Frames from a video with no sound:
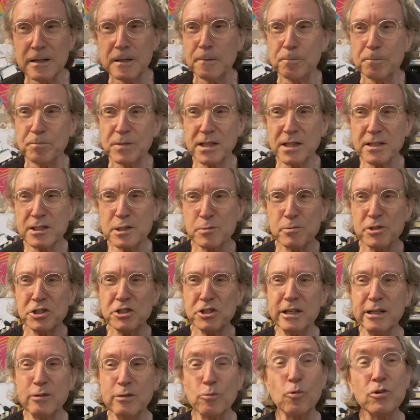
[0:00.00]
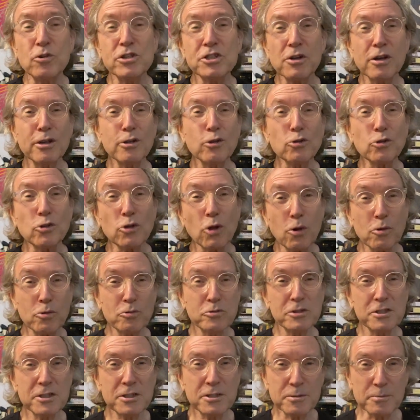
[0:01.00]
that this machine was on
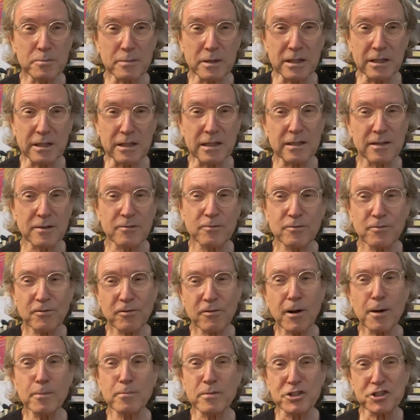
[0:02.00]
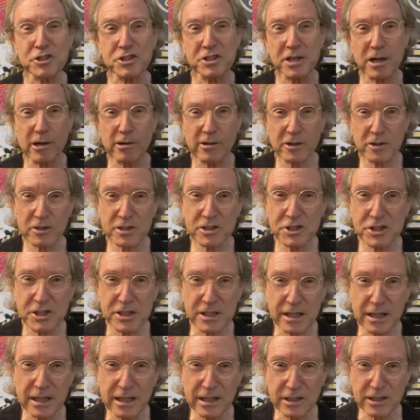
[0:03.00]
loan to me from Stereo
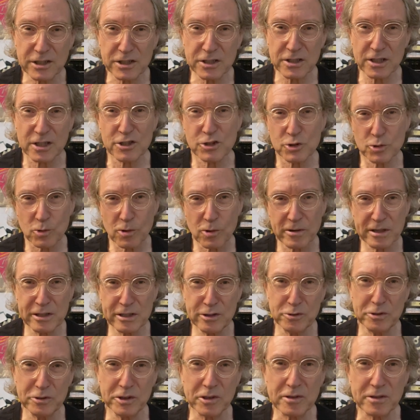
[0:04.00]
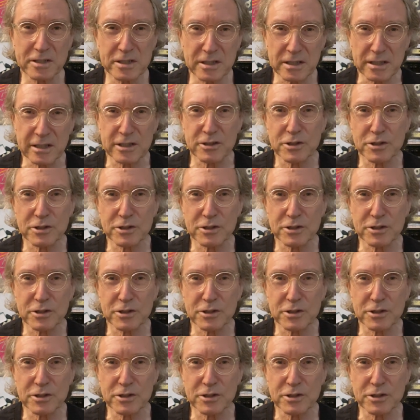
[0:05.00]
Exchange, a store in New York City.